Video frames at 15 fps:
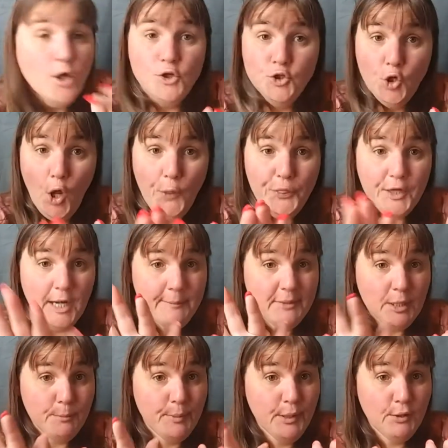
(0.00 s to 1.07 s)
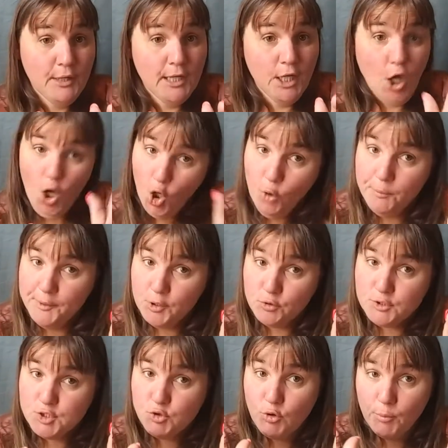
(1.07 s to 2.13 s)
that I'm comparing oatmeal to a
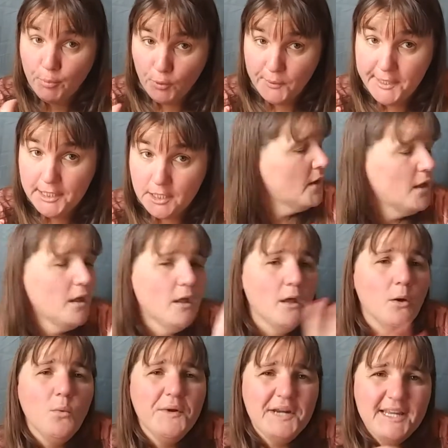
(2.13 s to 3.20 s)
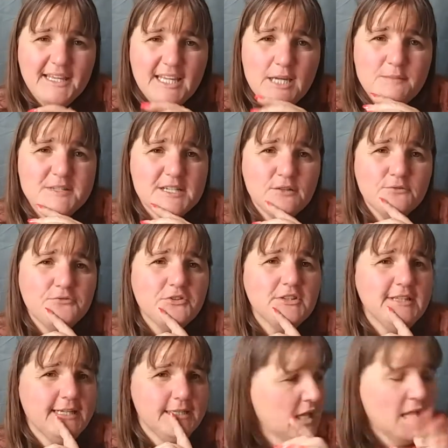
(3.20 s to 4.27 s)
burrito. When I came down for
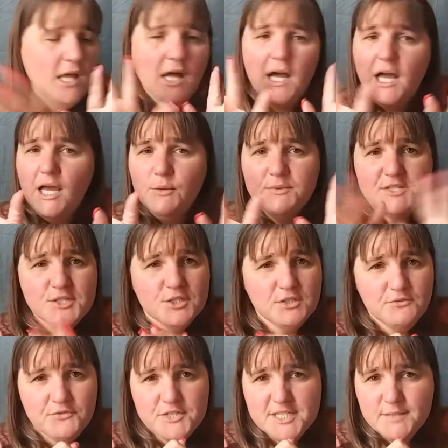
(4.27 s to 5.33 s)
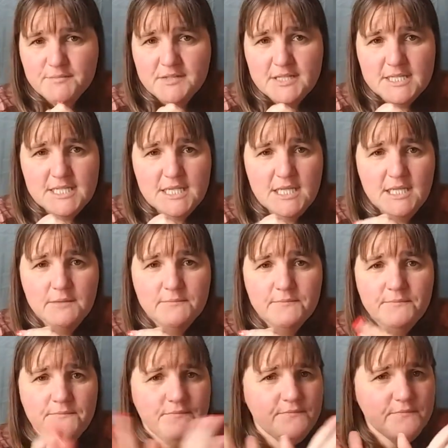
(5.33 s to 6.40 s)
lunch, I was looking for something to eat.
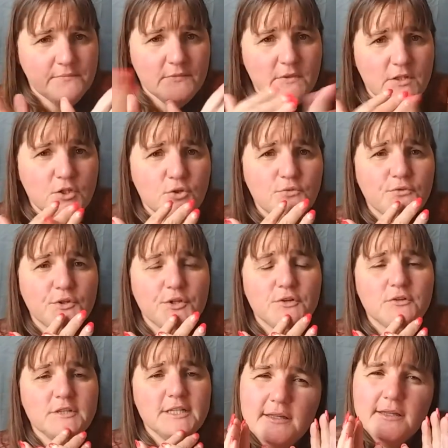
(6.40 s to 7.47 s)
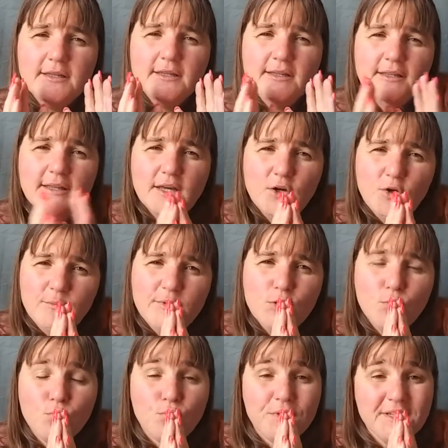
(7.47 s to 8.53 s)
You know, for your lunch. Oatmeal
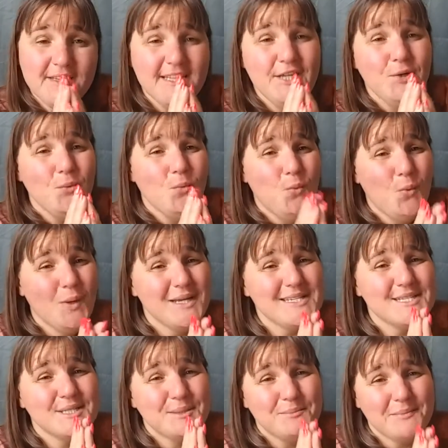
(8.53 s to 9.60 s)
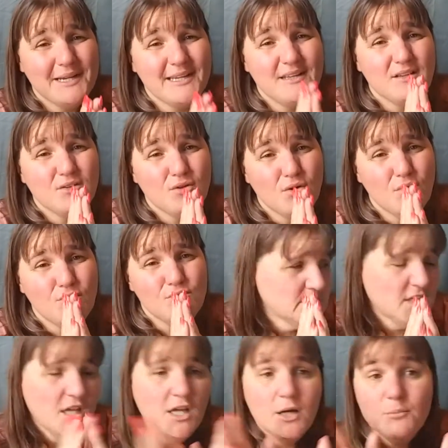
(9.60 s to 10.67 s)
really wasn't my go-to.
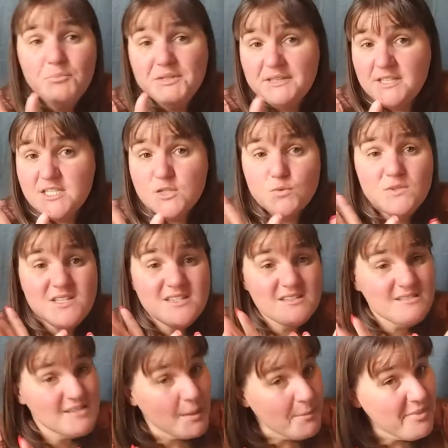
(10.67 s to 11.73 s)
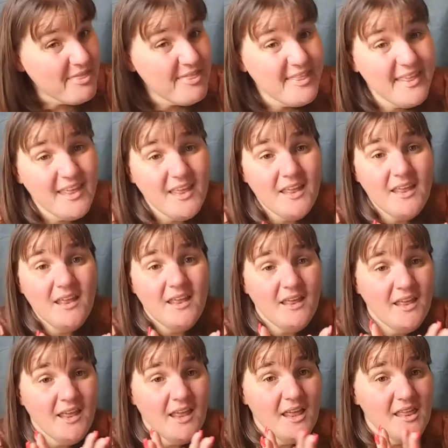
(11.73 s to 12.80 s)
But this was something
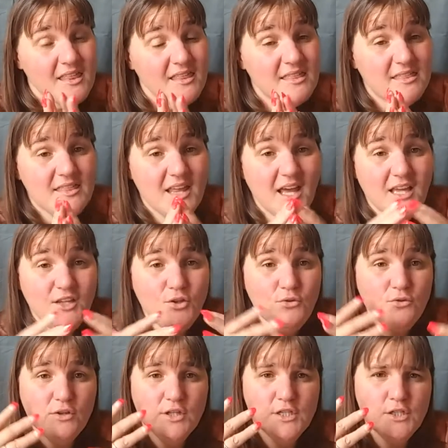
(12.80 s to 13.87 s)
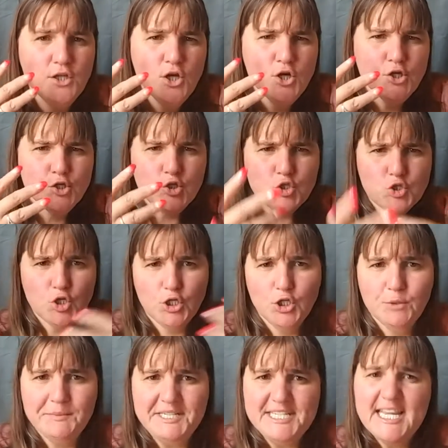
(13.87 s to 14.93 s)
that you could start your
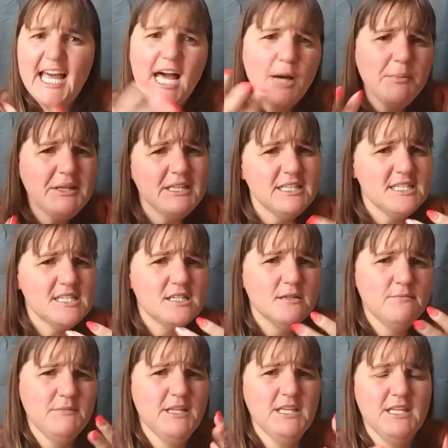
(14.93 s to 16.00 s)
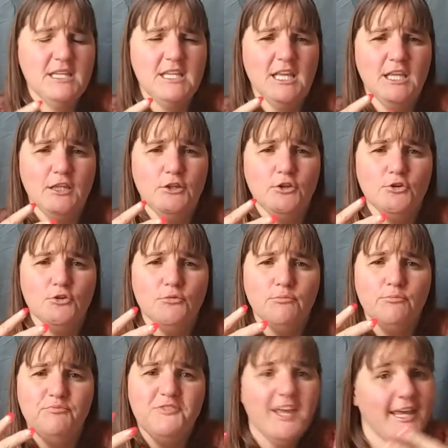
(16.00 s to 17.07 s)
metabolism and get your
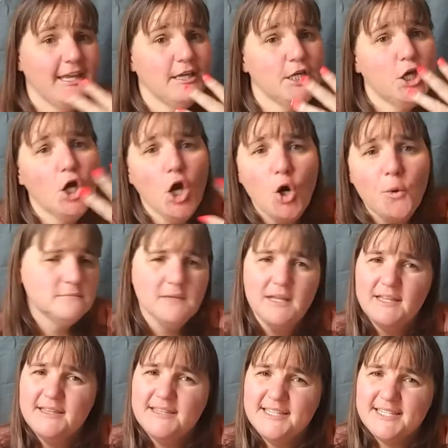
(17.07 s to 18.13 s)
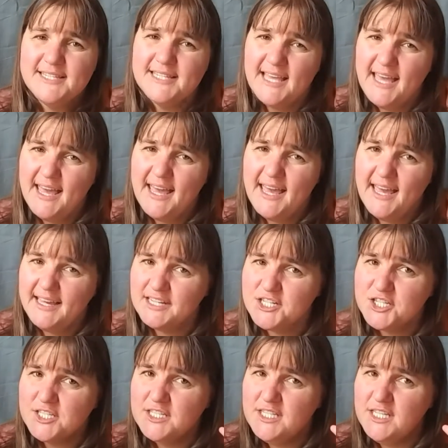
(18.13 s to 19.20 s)
day going. This actually
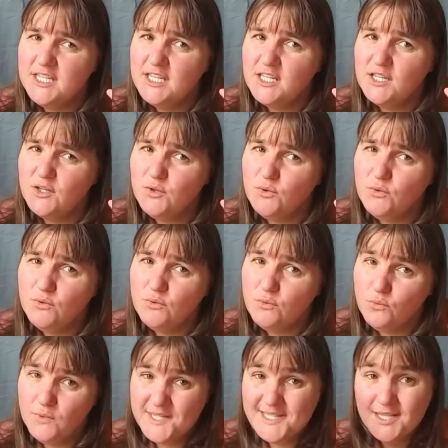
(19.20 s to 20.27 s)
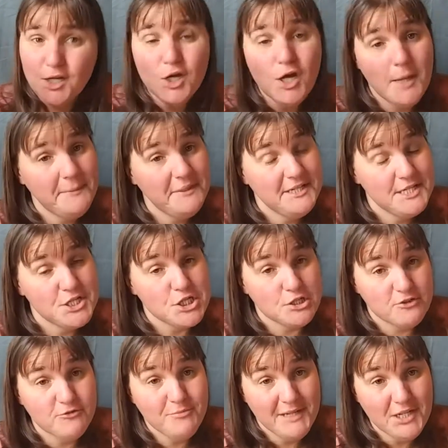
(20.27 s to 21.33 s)
was in combination of my
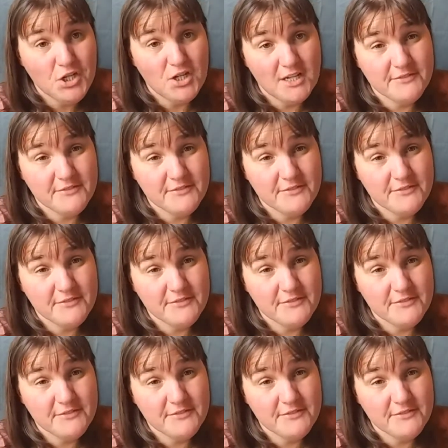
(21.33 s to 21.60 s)
coffee.